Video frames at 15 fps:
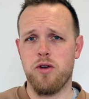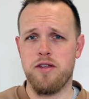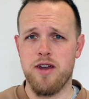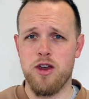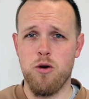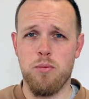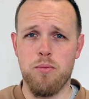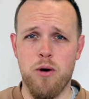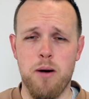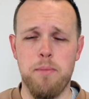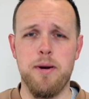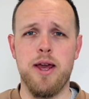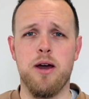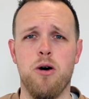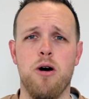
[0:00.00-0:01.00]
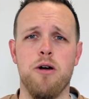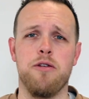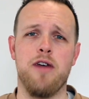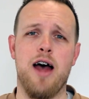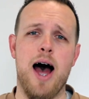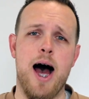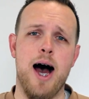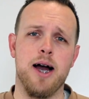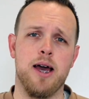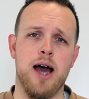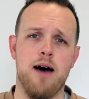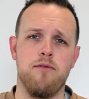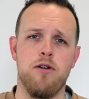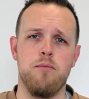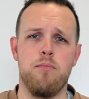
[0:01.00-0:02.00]
is that your property costs are
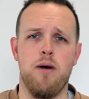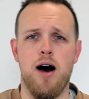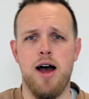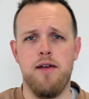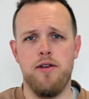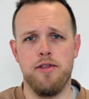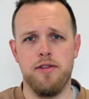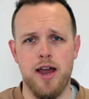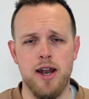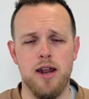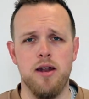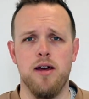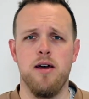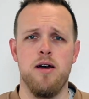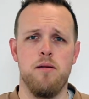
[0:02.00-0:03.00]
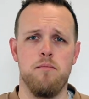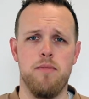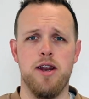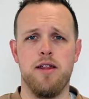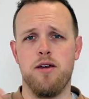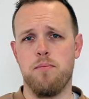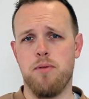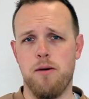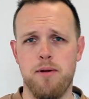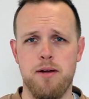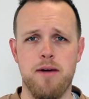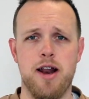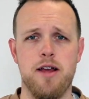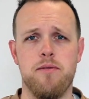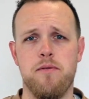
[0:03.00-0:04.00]
covered by the tenant, meaning your property
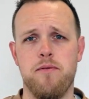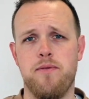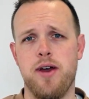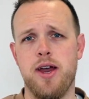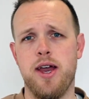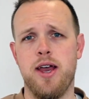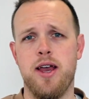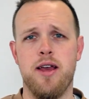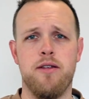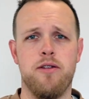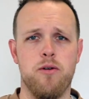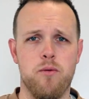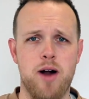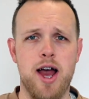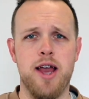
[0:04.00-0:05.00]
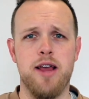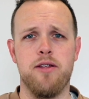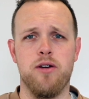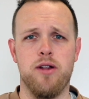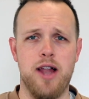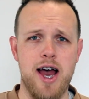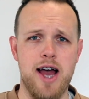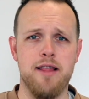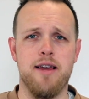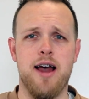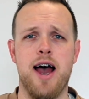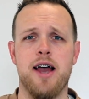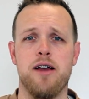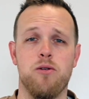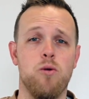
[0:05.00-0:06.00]
management fees, your rates, your land
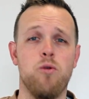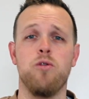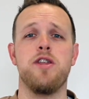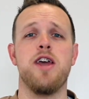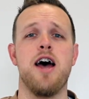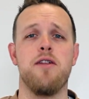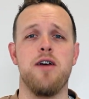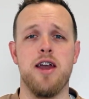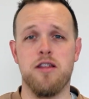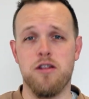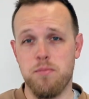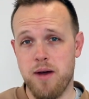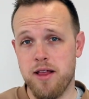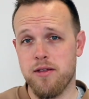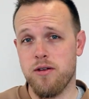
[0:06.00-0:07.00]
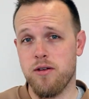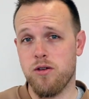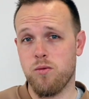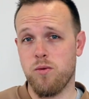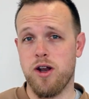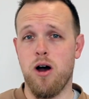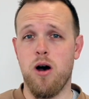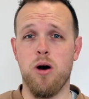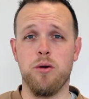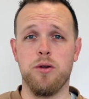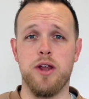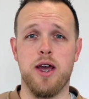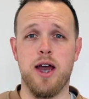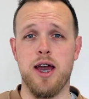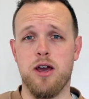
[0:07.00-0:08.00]
tax, all the other expenses when
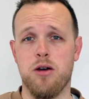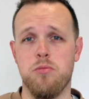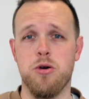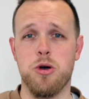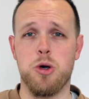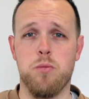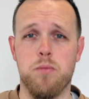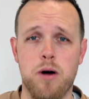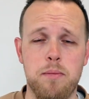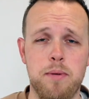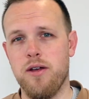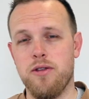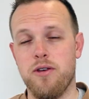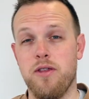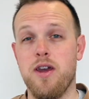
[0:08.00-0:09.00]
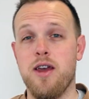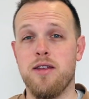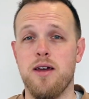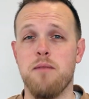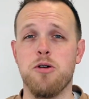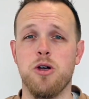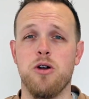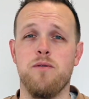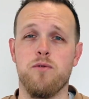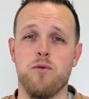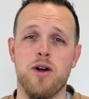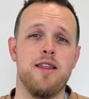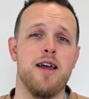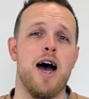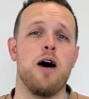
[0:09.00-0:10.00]
holding a commercial property, to the exception of
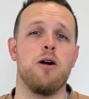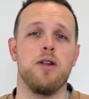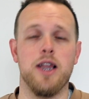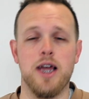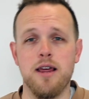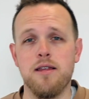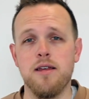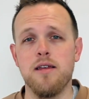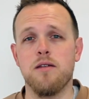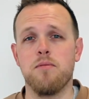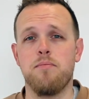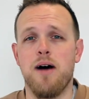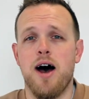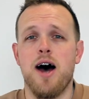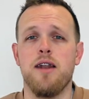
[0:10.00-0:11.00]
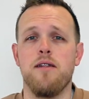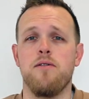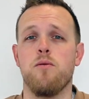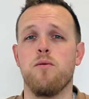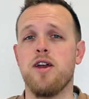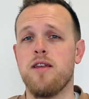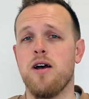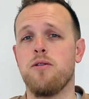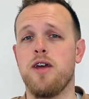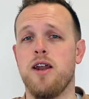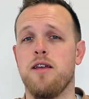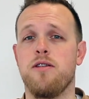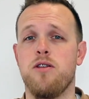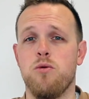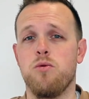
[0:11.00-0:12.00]
retail leases, but the retail
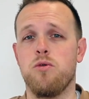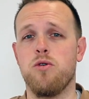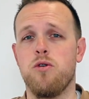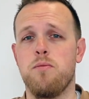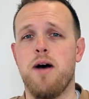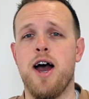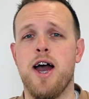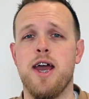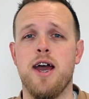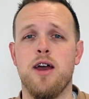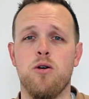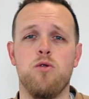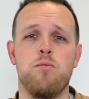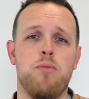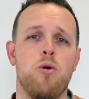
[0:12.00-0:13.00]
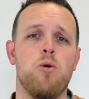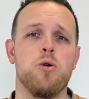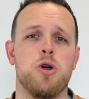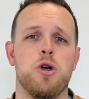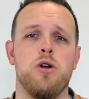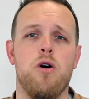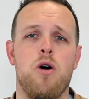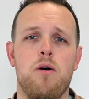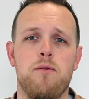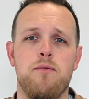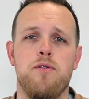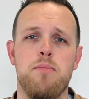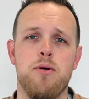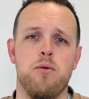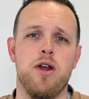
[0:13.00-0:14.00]
tenants still do pay a good portion of
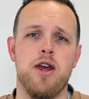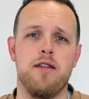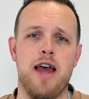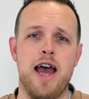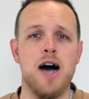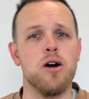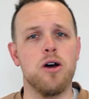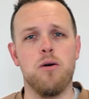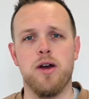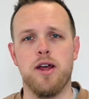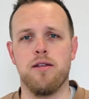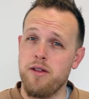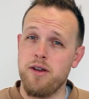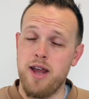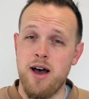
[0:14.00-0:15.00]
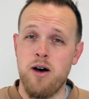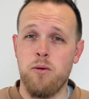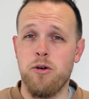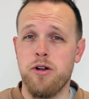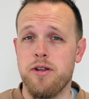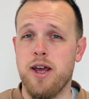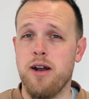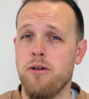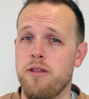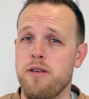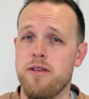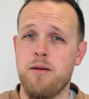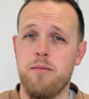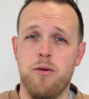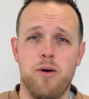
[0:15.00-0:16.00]
the building's outgoings. Now I wanted to get onto
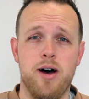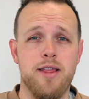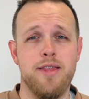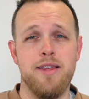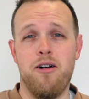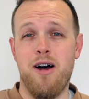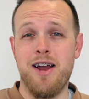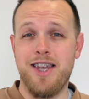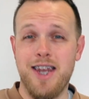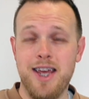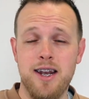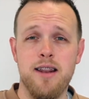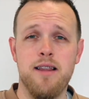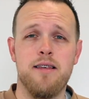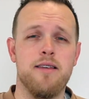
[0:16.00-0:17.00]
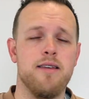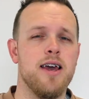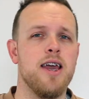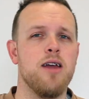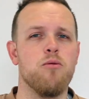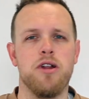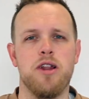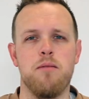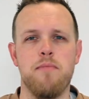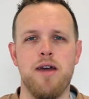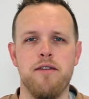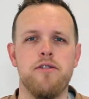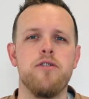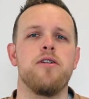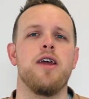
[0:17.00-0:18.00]
some of the ones that I didn't see really
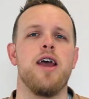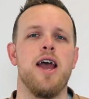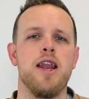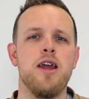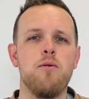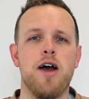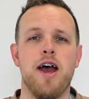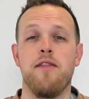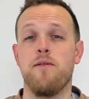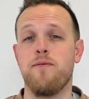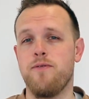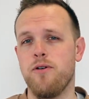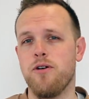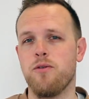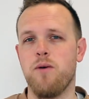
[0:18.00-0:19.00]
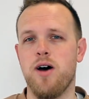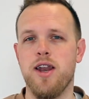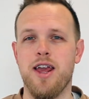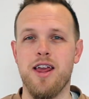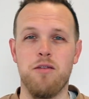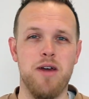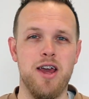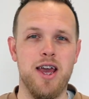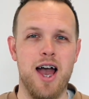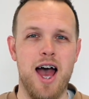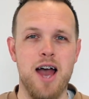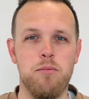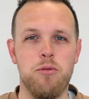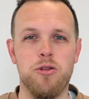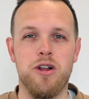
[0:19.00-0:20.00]
mentioned anywhere, and the first one is being
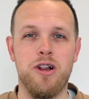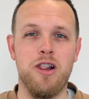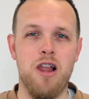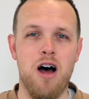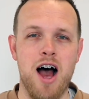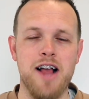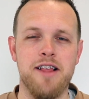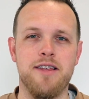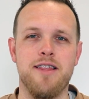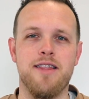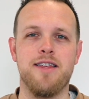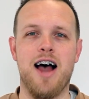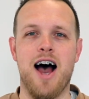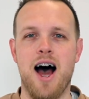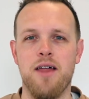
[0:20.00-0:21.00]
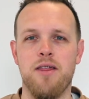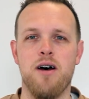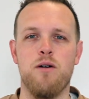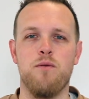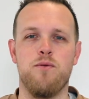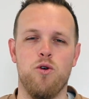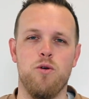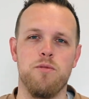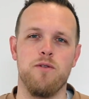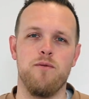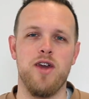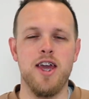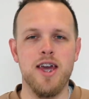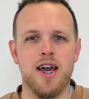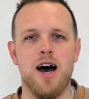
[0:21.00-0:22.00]
able to license other forms
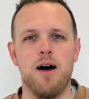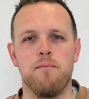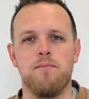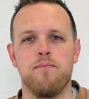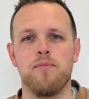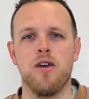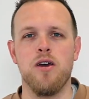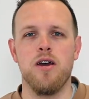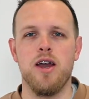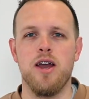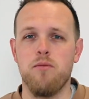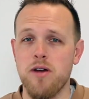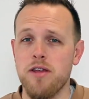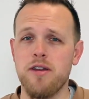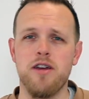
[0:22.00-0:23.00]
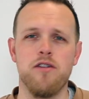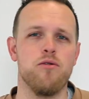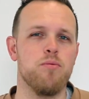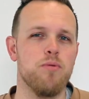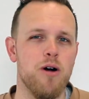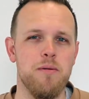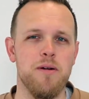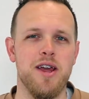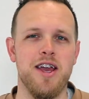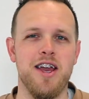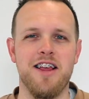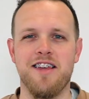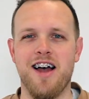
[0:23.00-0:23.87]
of income. In residential property, it's